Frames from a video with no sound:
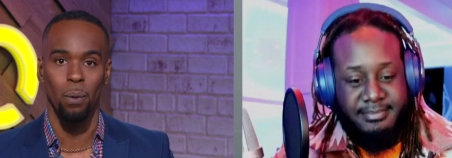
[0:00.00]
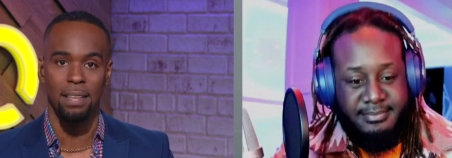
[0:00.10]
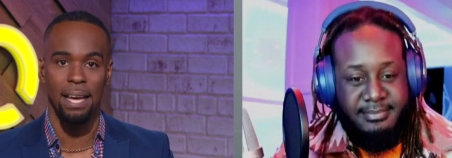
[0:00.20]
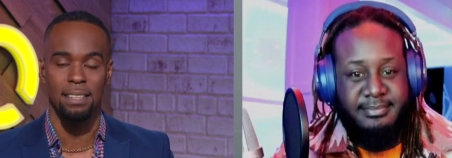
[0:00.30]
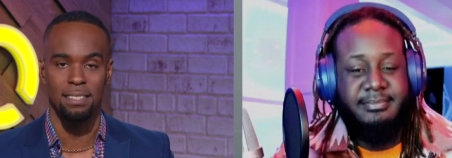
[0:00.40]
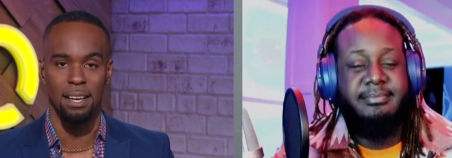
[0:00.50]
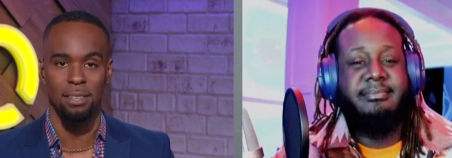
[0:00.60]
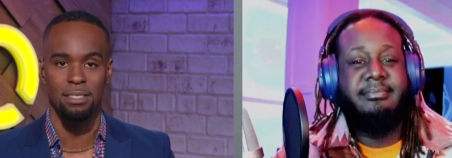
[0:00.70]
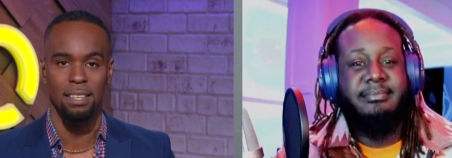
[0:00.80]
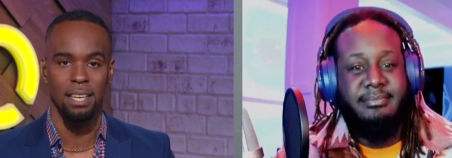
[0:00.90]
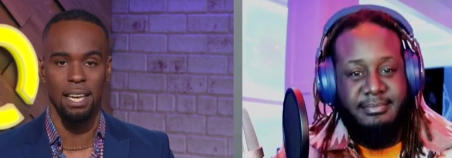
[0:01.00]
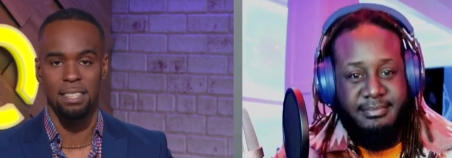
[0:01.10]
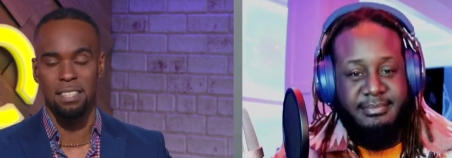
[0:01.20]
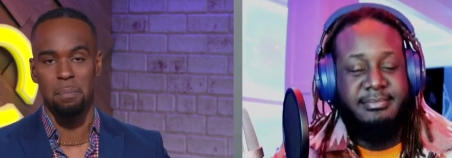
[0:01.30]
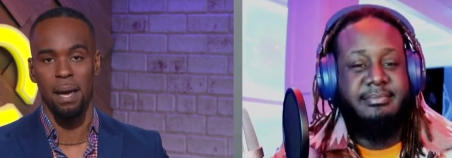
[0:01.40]
Speaker 1: the way that it sounds.
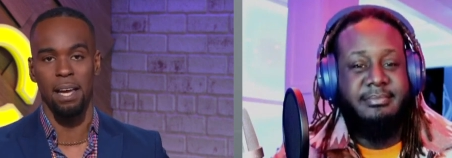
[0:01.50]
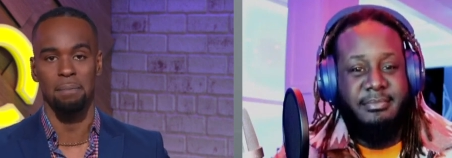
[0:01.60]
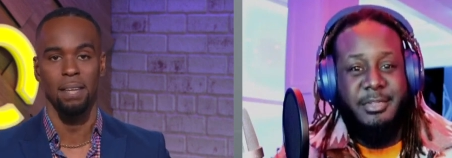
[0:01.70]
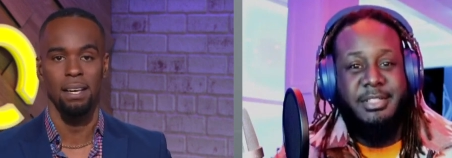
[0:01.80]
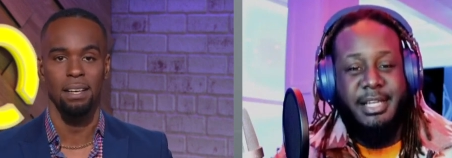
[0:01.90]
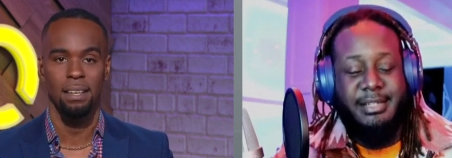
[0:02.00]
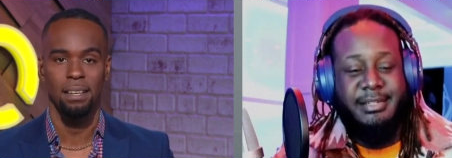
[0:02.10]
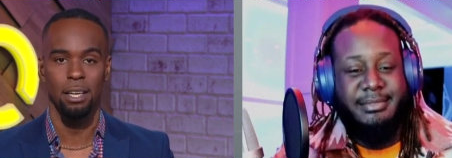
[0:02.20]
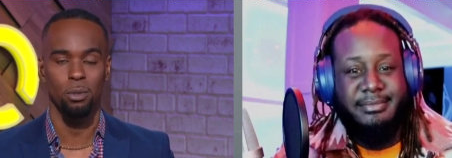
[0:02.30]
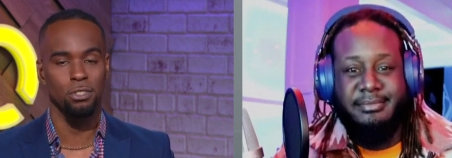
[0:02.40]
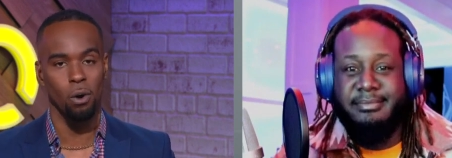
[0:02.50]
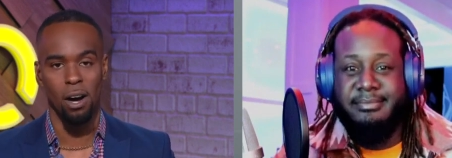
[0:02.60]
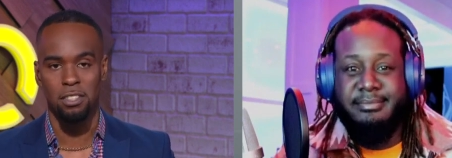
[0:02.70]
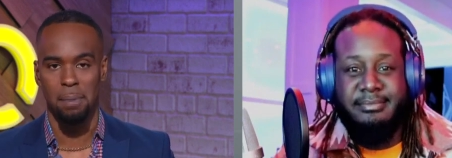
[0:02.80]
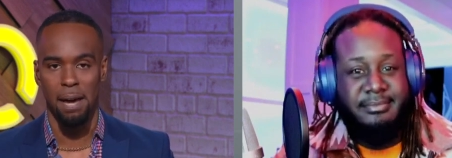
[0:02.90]
Again, T Pain. Exactly. It was
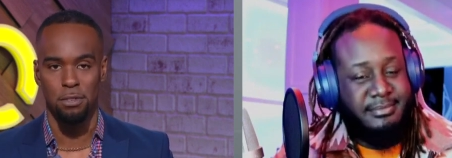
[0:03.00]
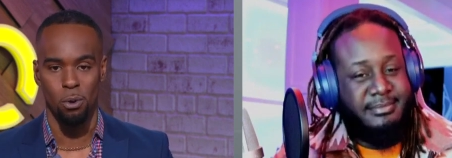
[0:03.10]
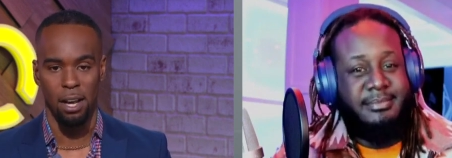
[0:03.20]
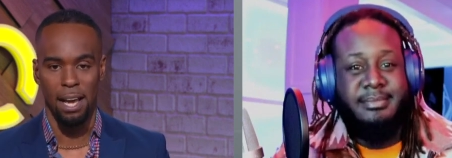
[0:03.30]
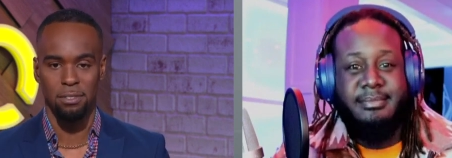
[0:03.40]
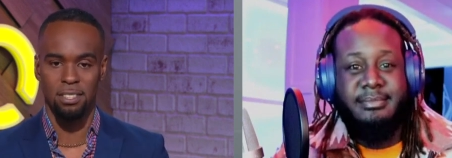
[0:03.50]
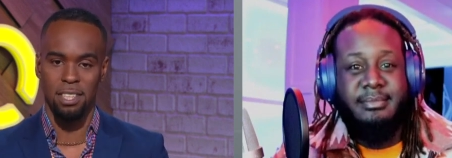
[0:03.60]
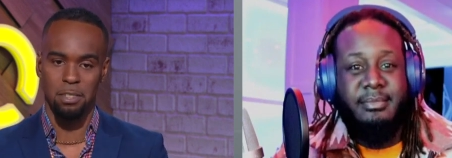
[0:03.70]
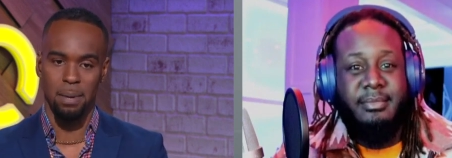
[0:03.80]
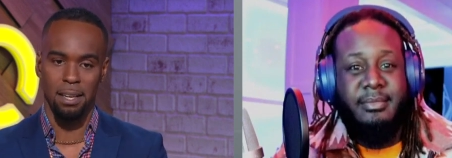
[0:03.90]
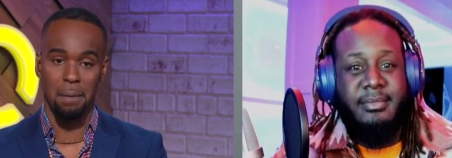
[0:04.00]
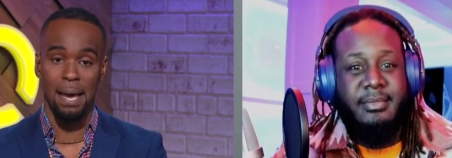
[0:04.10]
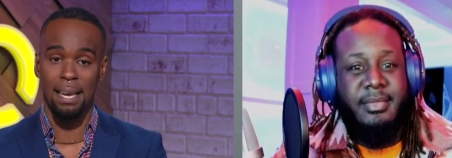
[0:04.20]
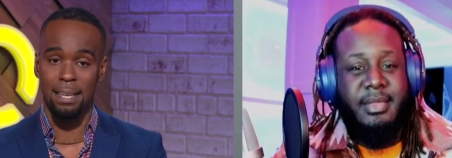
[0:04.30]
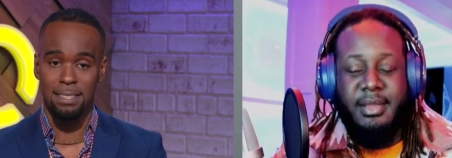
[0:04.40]
so awesome having you on after six, man.
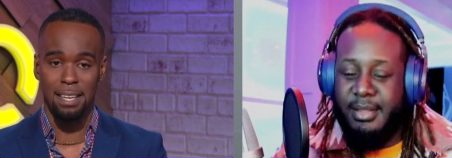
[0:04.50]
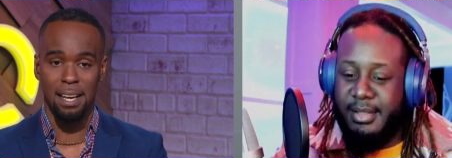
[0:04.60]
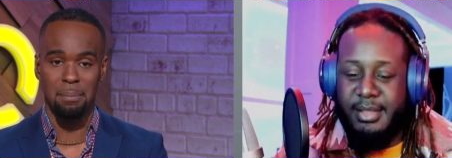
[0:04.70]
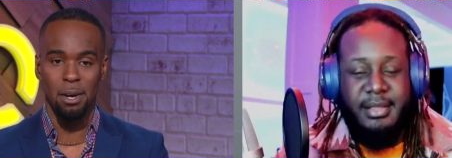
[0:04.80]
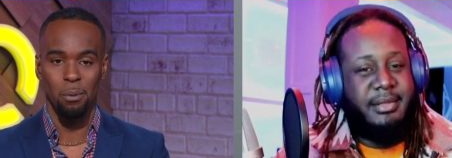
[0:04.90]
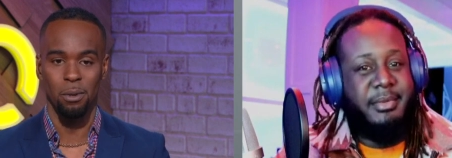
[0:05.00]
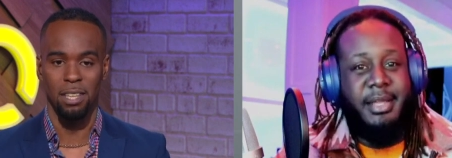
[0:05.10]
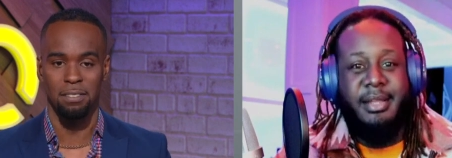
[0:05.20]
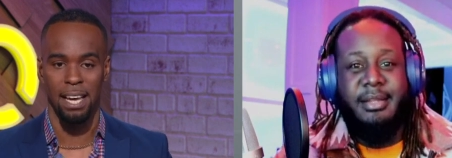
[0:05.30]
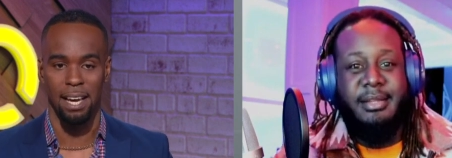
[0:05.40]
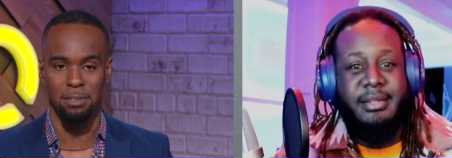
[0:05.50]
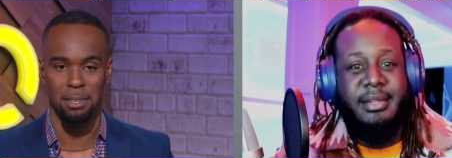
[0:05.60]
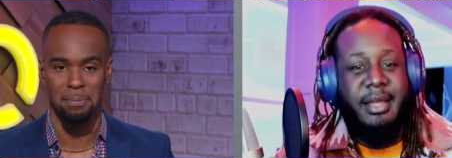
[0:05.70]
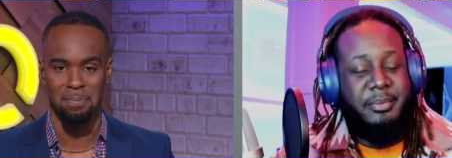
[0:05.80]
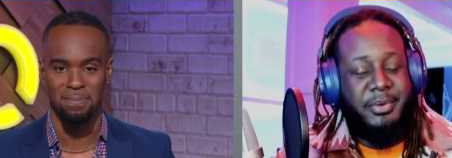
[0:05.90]
Come back anytime. Man, We'd love to have
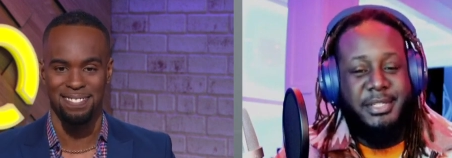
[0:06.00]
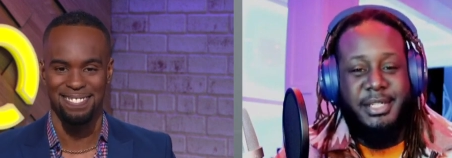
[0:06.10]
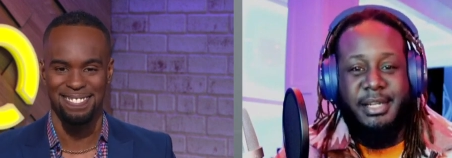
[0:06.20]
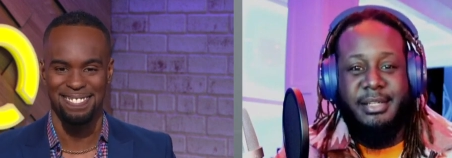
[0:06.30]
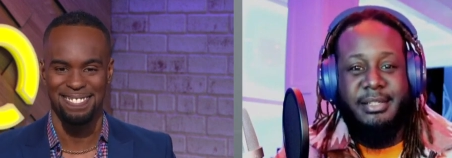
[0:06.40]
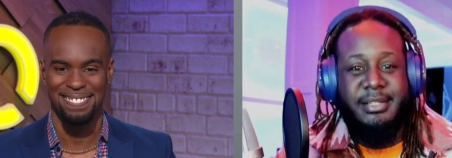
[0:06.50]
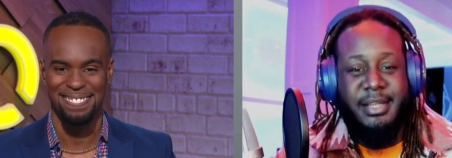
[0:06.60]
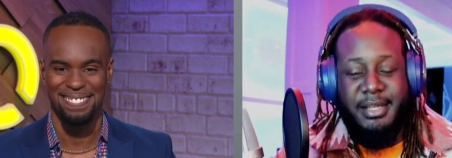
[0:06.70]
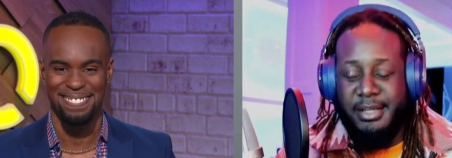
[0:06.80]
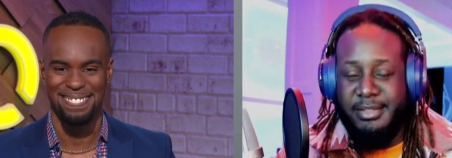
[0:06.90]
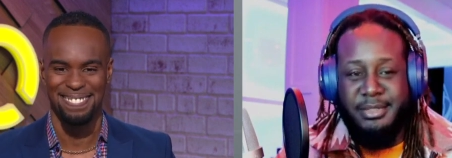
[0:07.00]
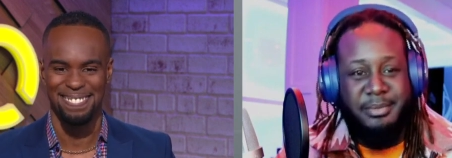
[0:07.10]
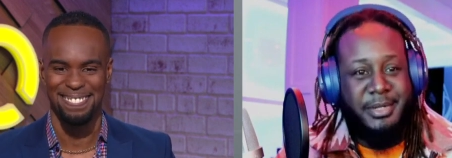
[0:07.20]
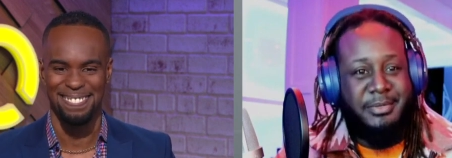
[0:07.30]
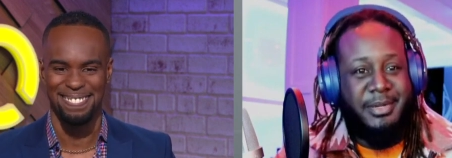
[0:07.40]
you.
Speaker 2: I appreciate it. Thank y'all so
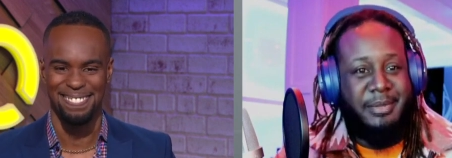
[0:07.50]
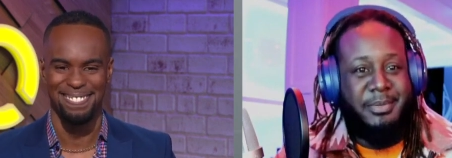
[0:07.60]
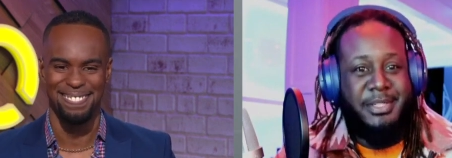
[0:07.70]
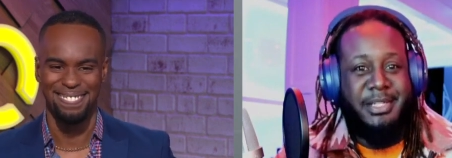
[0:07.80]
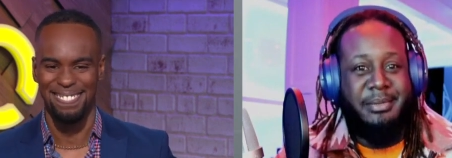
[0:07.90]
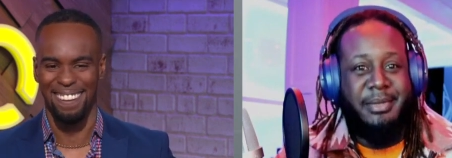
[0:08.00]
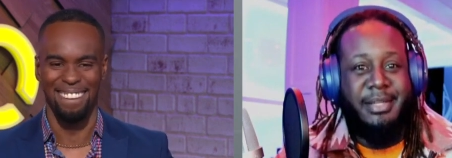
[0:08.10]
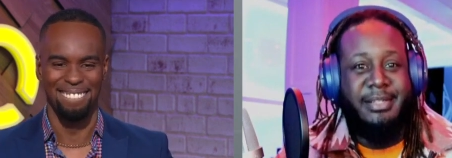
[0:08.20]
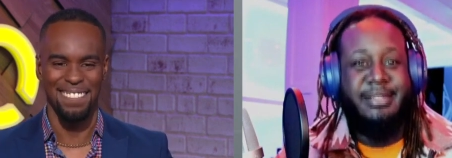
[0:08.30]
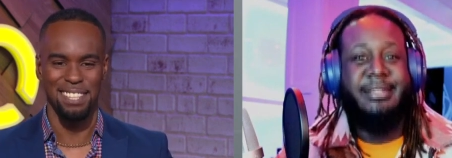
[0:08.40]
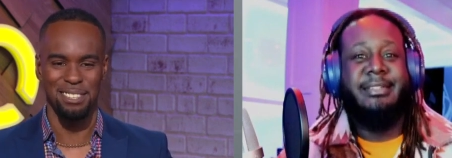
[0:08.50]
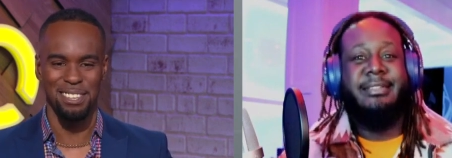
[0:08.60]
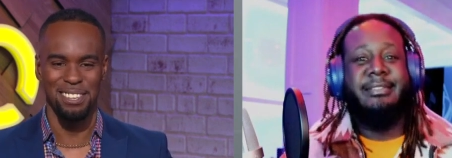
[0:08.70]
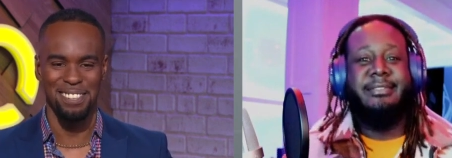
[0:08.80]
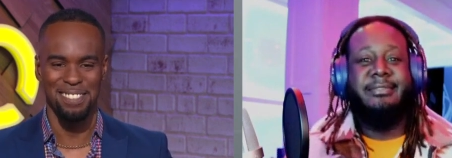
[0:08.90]
much, man. I appreciate it, man.
Speaker 1: Yes,
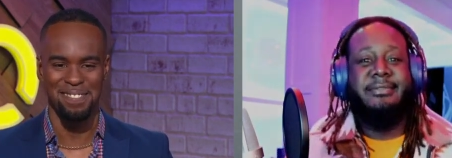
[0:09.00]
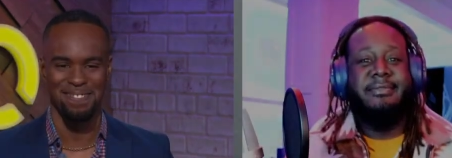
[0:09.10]
sir.